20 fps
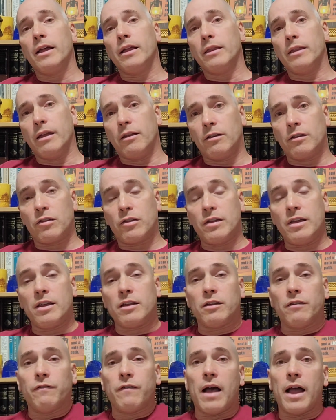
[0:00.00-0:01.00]
they seek
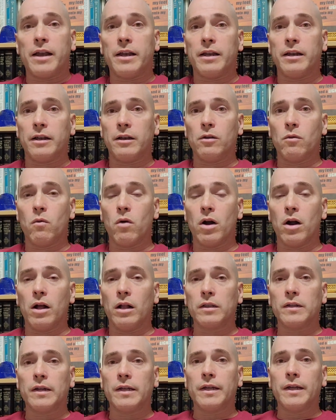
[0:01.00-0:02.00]
to find it in the
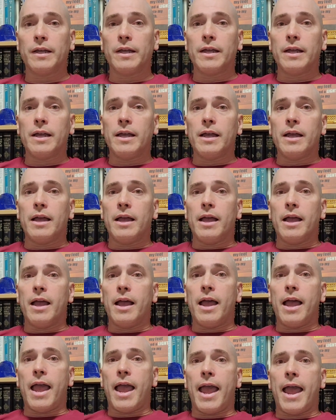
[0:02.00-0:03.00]
world.
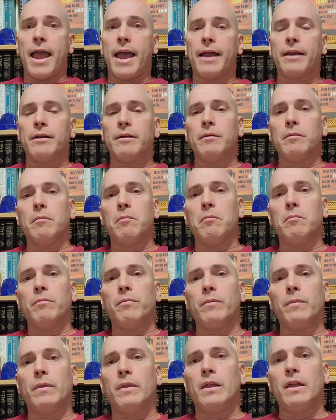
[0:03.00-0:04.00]
And
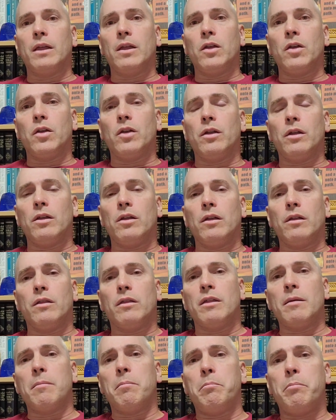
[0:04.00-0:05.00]

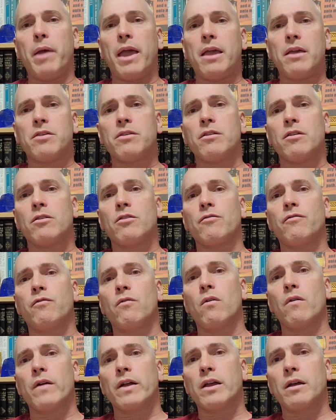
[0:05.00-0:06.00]
the basis
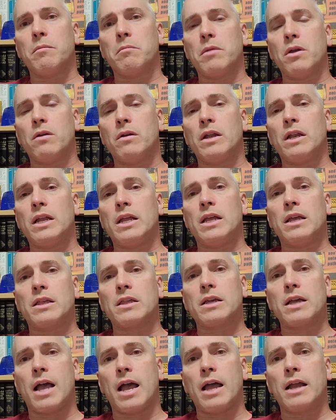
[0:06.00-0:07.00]
for a community is
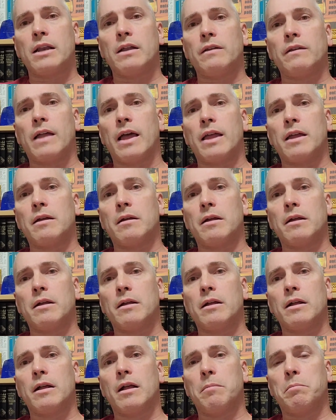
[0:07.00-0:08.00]
kind of like
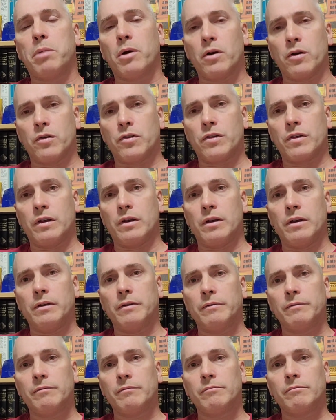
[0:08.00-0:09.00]
a person.
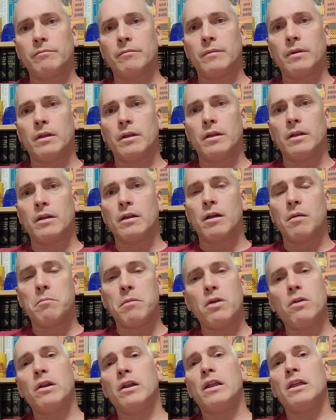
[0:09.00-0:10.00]

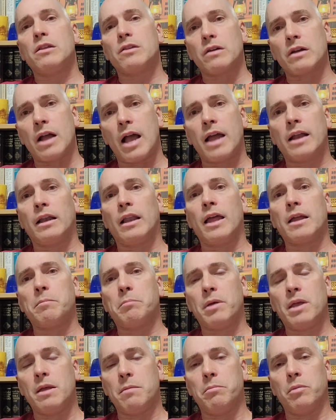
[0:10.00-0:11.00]
Communities are kind of like
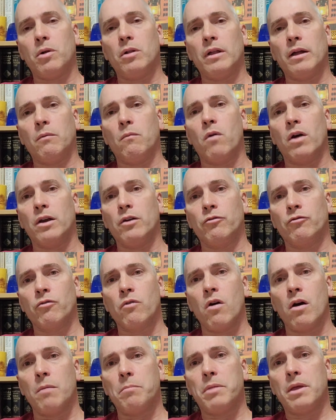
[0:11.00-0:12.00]
people, and what
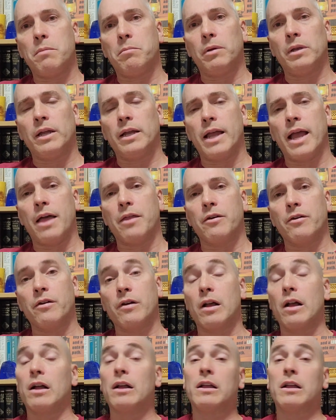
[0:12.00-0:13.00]
draw people together,